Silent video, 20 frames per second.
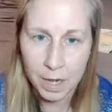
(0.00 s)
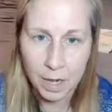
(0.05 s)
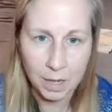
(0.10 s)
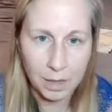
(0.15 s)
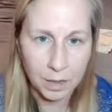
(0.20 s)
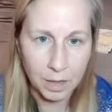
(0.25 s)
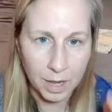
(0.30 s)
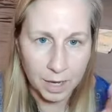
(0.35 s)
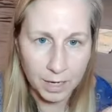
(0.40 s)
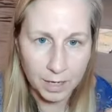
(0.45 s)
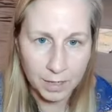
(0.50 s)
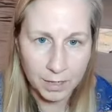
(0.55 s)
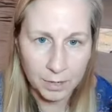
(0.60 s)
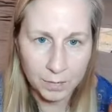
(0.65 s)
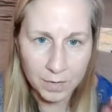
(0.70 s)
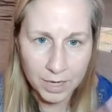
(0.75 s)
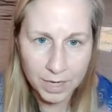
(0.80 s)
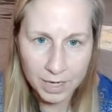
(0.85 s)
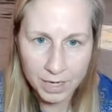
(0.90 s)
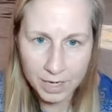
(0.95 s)
A lot of the
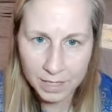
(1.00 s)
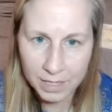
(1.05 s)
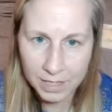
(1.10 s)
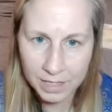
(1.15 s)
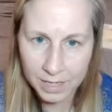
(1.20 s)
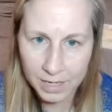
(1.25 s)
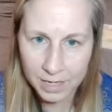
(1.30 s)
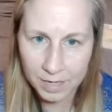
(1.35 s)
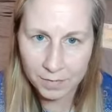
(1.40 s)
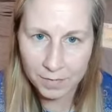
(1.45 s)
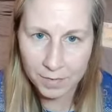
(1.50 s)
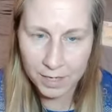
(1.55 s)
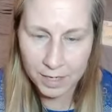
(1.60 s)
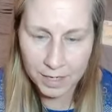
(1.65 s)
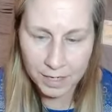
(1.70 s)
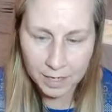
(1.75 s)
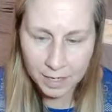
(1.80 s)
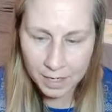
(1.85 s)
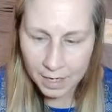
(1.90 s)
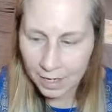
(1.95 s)
readings,
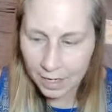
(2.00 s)
even...